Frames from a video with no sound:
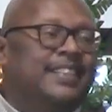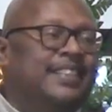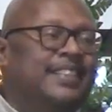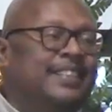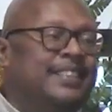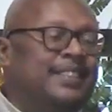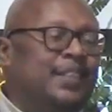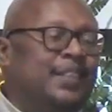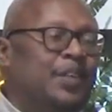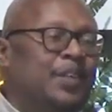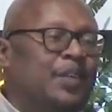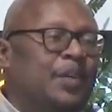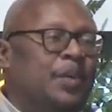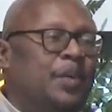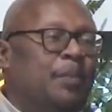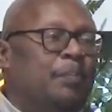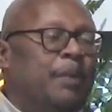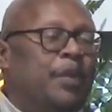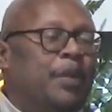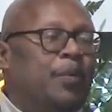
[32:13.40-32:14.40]
So,
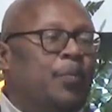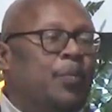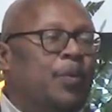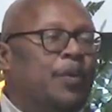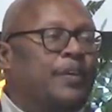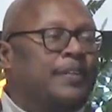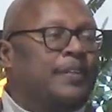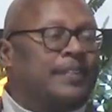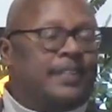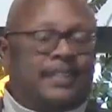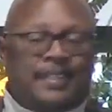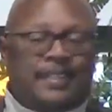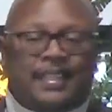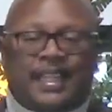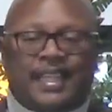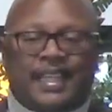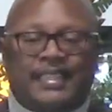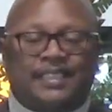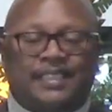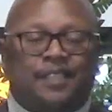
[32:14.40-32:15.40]
but it worked. It
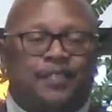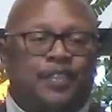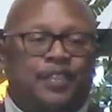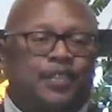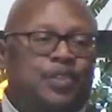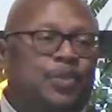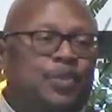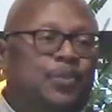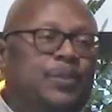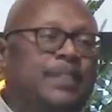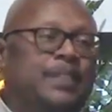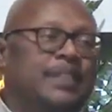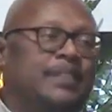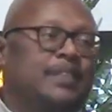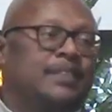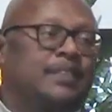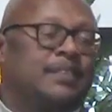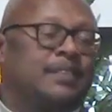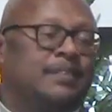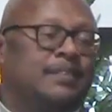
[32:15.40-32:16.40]
lasted for 2
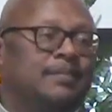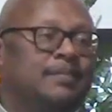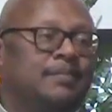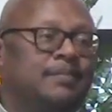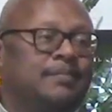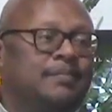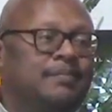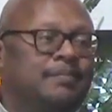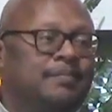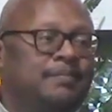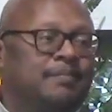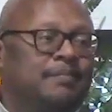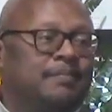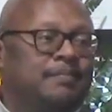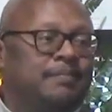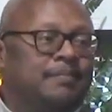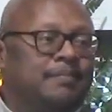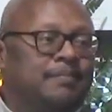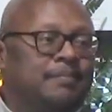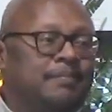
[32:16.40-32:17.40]
weeks,
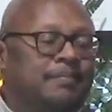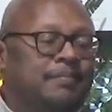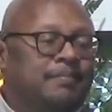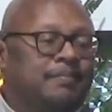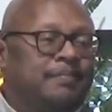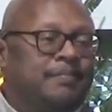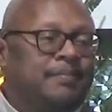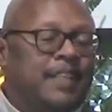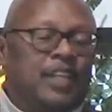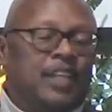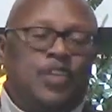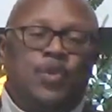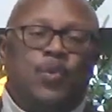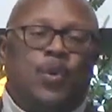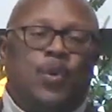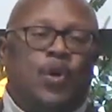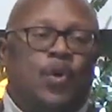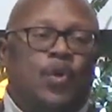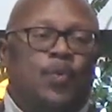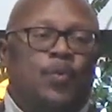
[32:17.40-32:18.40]
and you
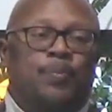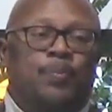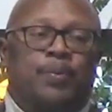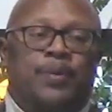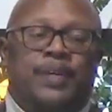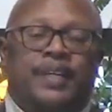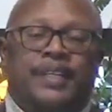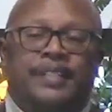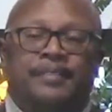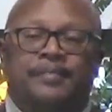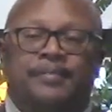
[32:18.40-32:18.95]
all were praying.